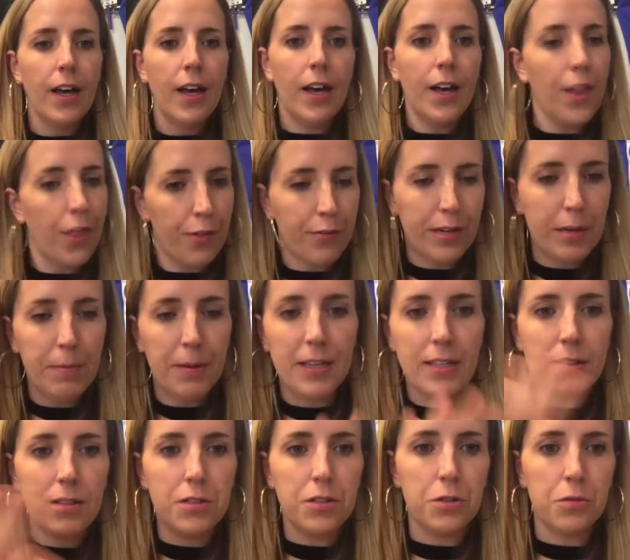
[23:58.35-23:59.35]
a
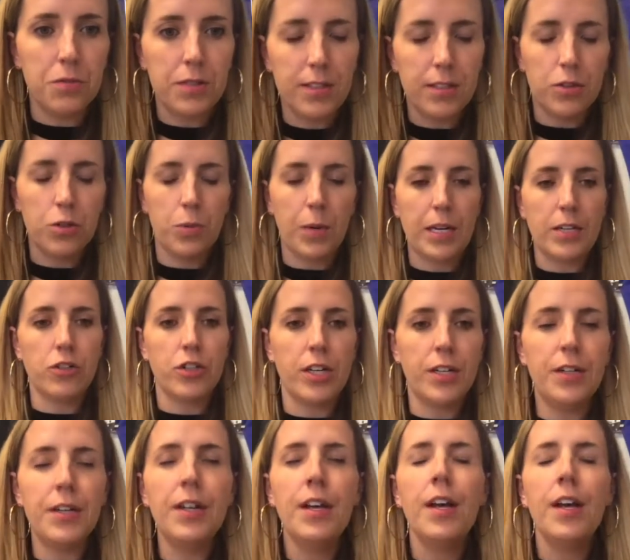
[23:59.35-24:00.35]
3-piece suit situation.